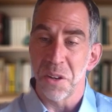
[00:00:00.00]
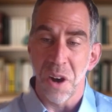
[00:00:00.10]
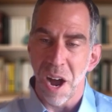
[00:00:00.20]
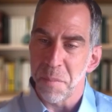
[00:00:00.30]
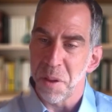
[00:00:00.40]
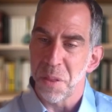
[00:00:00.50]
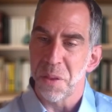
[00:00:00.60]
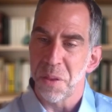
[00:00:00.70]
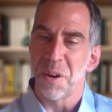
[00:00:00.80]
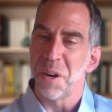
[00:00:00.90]
Gottman
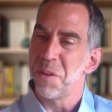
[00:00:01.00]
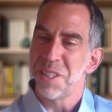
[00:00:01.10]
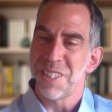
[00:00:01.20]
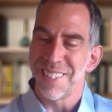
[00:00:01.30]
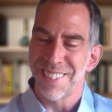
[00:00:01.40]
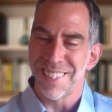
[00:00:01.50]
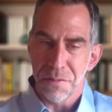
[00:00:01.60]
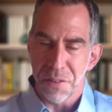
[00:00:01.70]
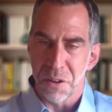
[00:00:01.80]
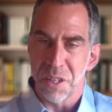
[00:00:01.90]
theory, which is
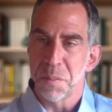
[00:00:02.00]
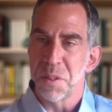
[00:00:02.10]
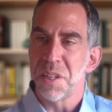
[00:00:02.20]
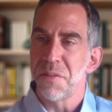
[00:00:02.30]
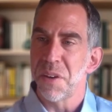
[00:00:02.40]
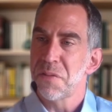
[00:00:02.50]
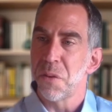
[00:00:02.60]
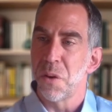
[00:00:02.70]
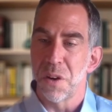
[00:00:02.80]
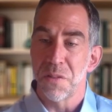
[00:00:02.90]
very specific
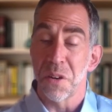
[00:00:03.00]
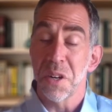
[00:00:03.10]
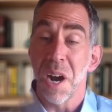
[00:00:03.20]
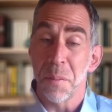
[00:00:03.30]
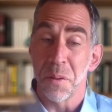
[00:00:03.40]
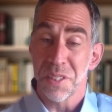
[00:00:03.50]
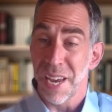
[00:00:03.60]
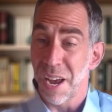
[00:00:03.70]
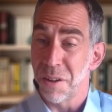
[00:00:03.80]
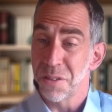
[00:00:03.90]
for couples
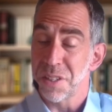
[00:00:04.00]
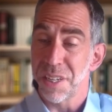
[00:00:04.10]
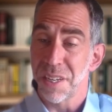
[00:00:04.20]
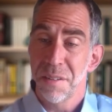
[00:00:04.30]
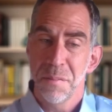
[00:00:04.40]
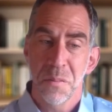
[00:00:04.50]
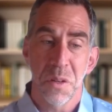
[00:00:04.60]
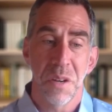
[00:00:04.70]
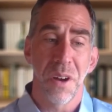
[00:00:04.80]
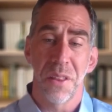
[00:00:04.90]
counseling. We
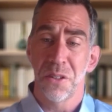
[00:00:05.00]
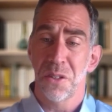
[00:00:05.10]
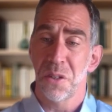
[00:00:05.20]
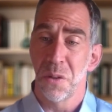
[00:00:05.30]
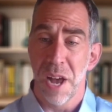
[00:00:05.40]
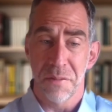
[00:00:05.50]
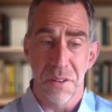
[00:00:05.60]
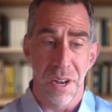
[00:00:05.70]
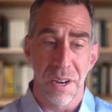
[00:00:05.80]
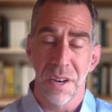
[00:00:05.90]
have others who have
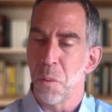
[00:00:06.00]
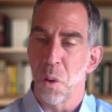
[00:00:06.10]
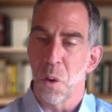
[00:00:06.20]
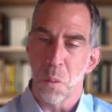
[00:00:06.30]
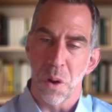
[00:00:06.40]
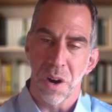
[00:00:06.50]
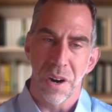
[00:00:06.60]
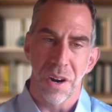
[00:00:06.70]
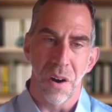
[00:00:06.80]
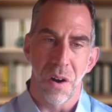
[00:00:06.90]
done more work
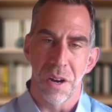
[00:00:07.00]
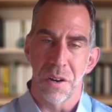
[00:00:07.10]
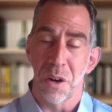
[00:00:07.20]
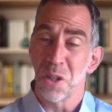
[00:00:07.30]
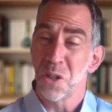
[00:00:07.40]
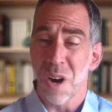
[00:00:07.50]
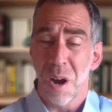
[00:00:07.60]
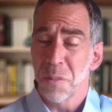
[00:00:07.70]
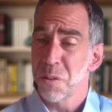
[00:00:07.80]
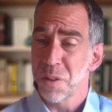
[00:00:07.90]
on
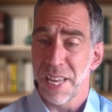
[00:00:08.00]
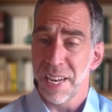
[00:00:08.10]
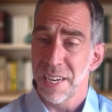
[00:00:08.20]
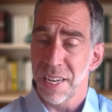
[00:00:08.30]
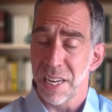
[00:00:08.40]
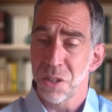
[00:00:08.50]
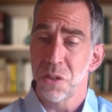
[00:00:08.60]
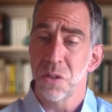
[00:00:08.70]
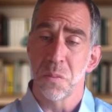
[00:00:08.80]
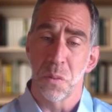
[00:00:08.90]
trauma related
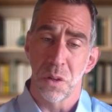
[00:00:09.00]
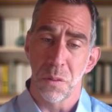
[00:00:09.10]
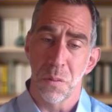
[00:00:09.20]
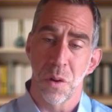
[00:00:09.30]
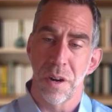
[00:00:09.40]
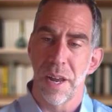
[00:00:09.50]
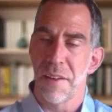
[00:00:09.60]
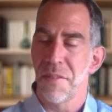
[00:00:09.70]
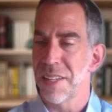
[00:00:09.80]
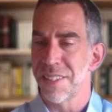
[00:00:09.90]
issues, more
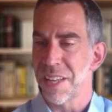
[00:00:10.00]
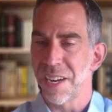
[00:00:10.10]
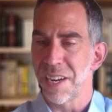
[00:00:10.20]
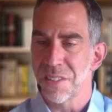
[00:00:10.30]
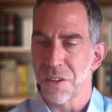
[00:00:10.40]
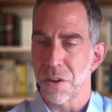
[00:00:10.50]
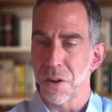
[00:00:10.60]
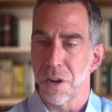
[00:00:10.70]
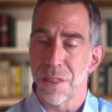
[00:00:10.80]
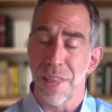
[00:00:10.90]
advanced studies
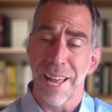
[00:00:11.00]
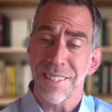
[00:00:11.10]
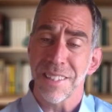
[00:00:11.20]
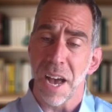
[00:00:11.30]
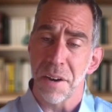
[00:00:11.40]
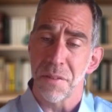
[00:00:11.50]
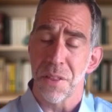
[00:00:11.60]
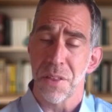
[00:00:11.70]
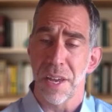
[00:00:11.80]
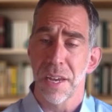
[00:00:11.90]
on that side of a
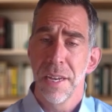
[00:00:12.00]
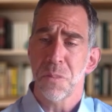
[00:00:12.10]
thing.